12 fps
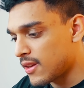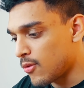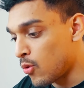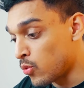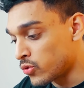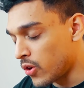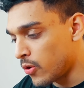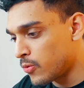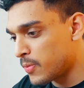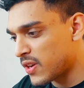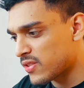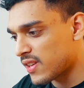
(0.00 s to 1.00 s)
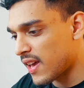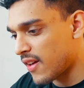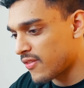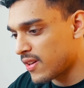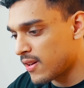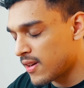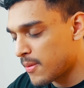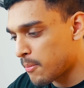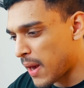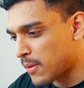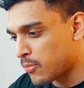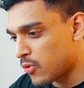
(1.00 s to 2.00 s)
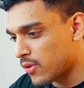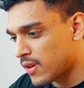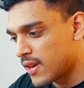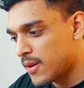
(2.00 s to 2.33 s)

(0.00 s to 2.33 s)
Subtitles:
or no, because I have a MacBook,